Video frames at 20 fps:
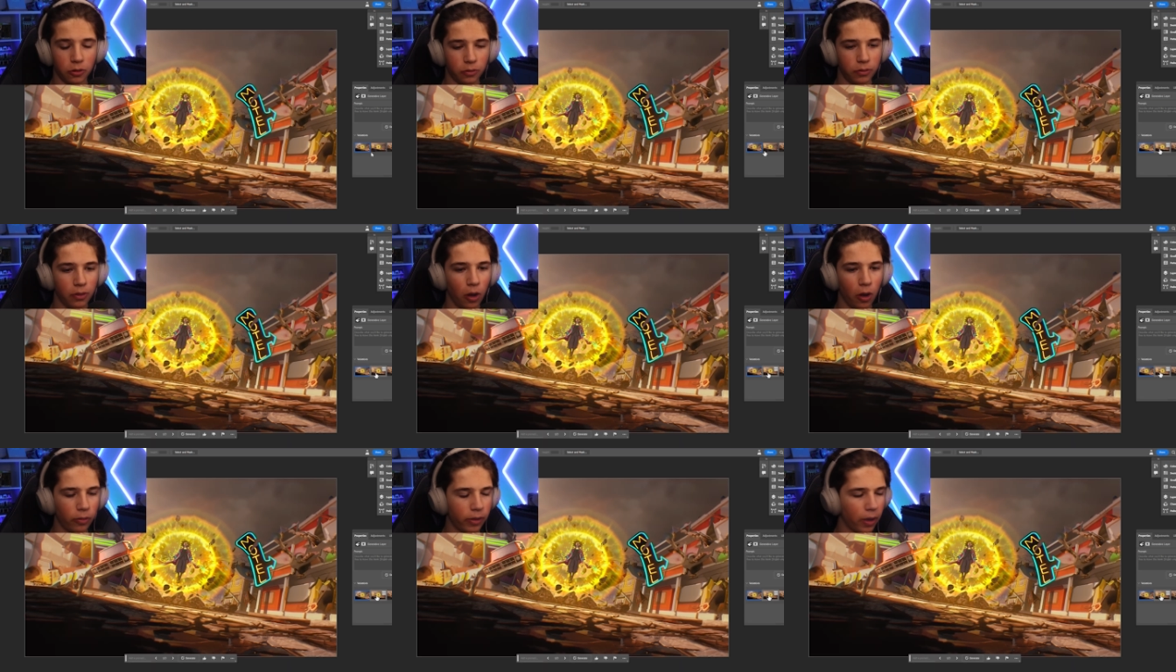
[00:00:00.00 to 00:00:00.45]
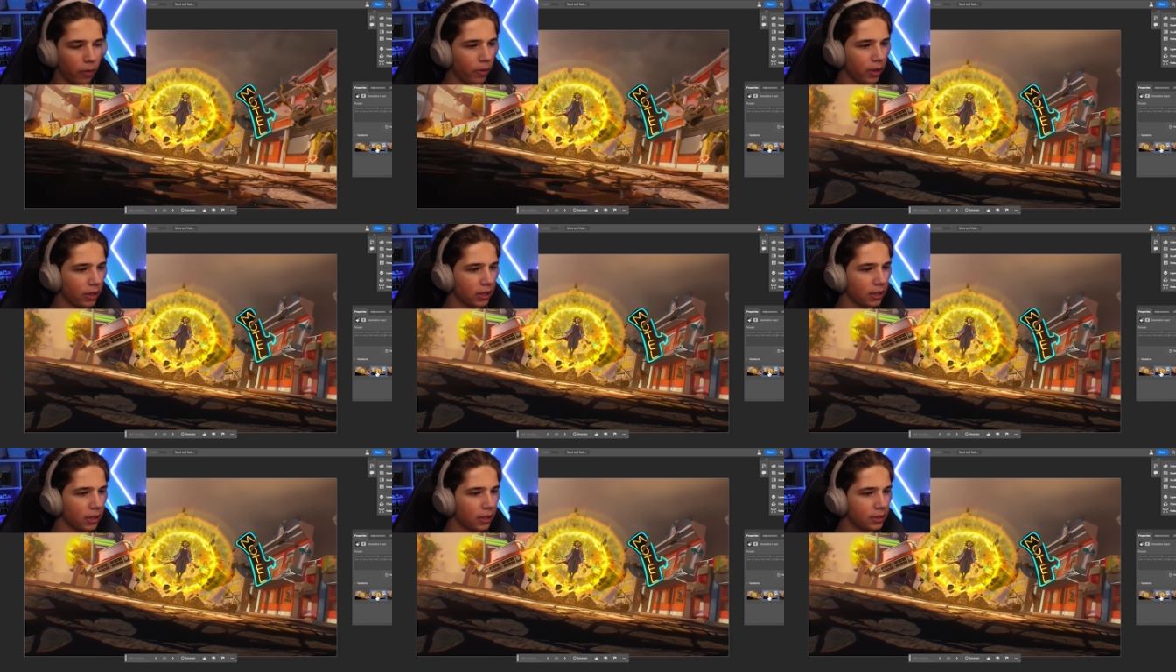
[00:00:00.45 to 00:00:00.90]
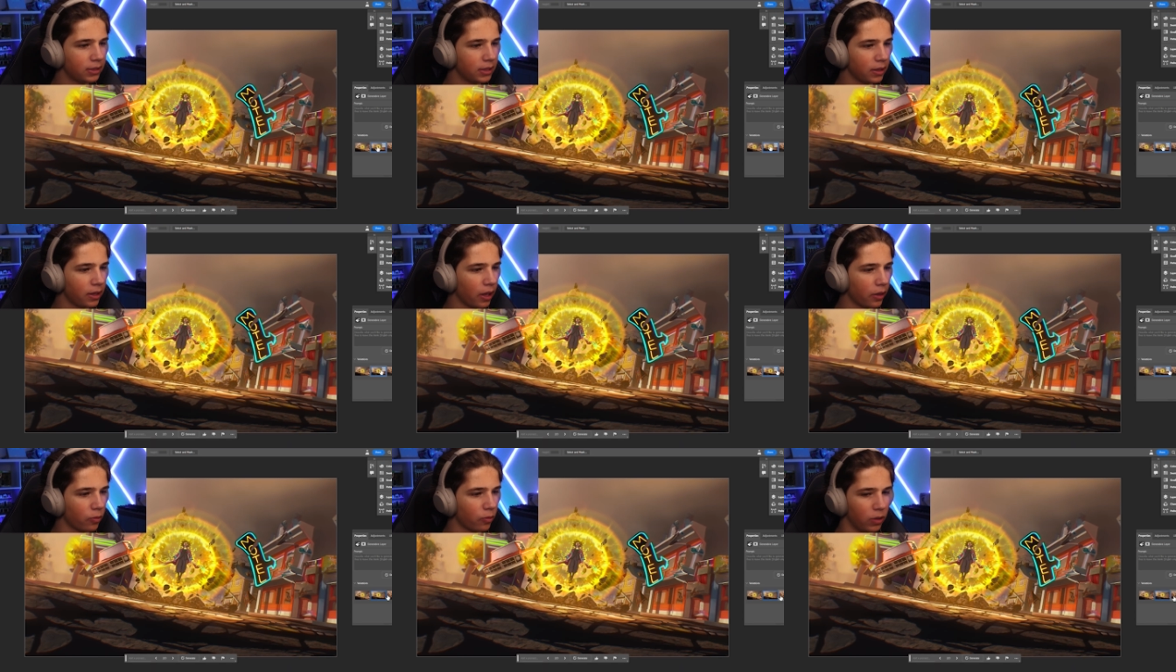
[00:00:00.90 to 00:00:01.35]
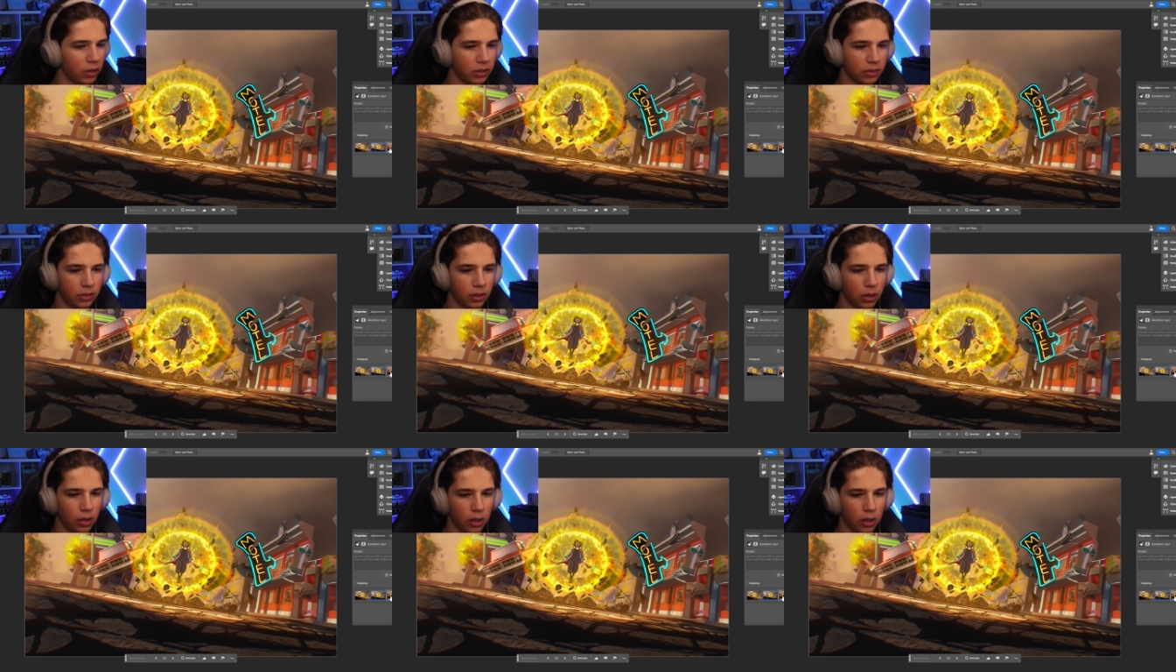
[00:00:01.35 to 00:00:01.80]
Dude, okay, wait, let's see the other
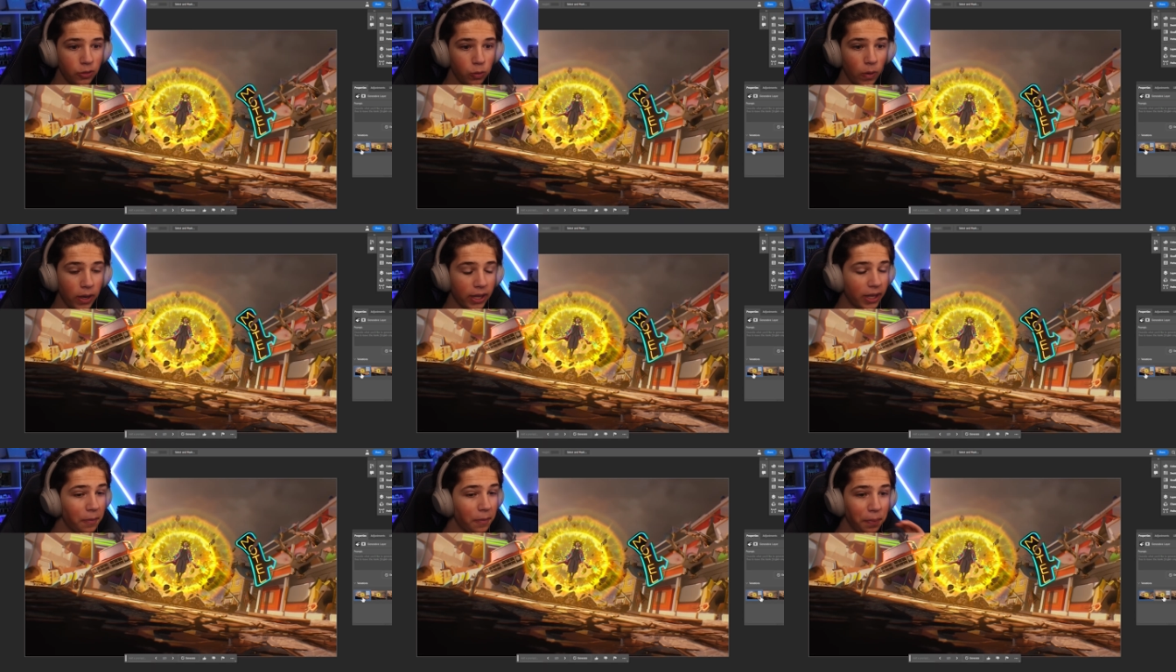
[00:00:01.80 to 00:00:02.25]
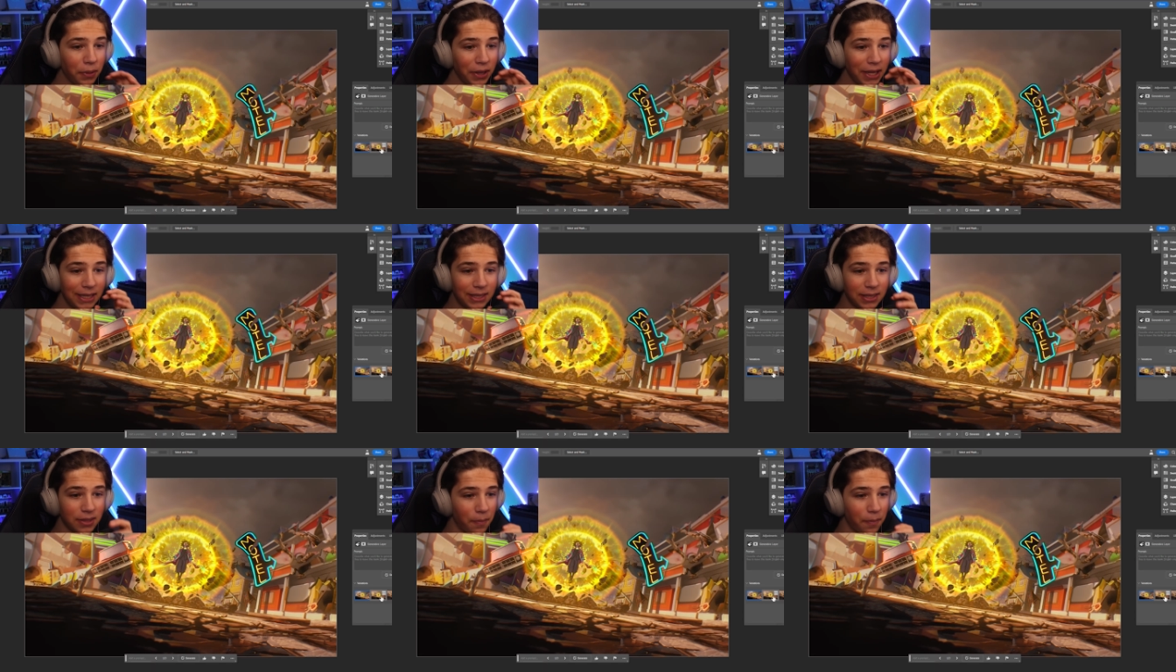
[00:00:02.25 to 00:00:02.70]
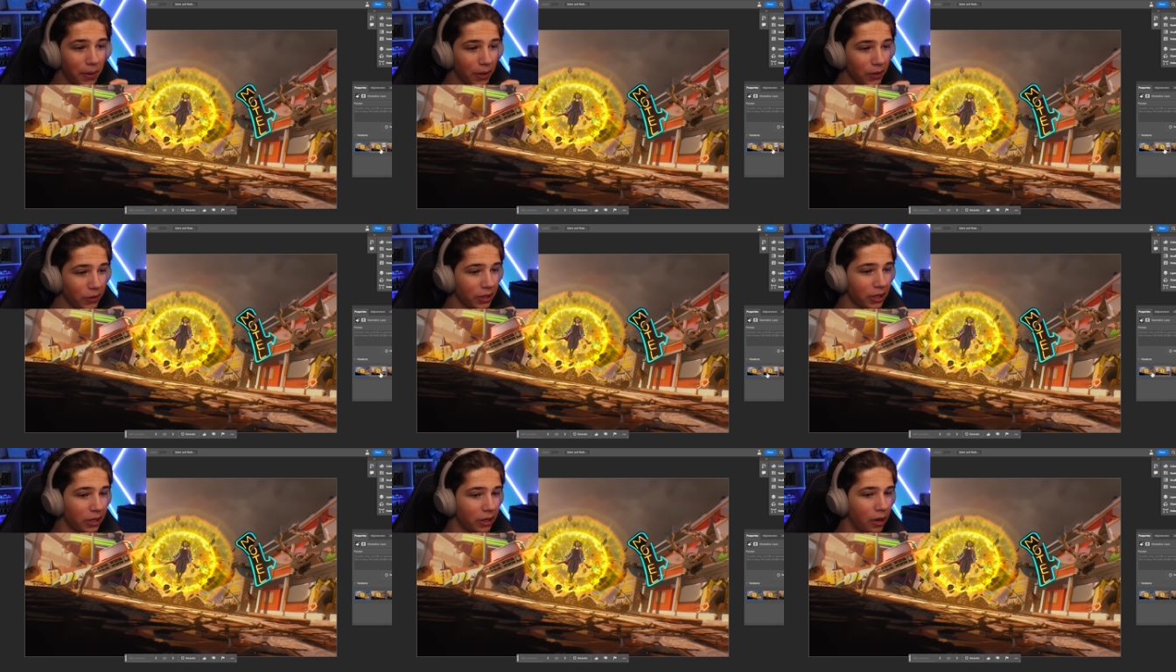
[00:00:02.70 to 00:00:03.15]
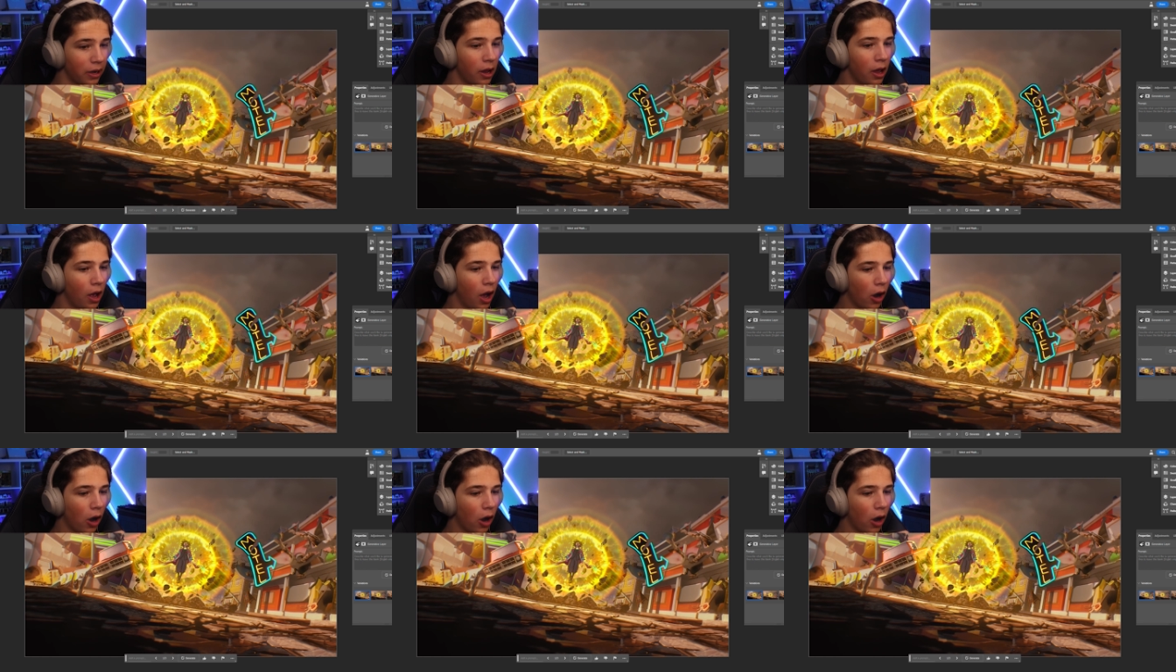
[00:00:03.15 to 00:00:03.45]
ones. This one, it completes the building.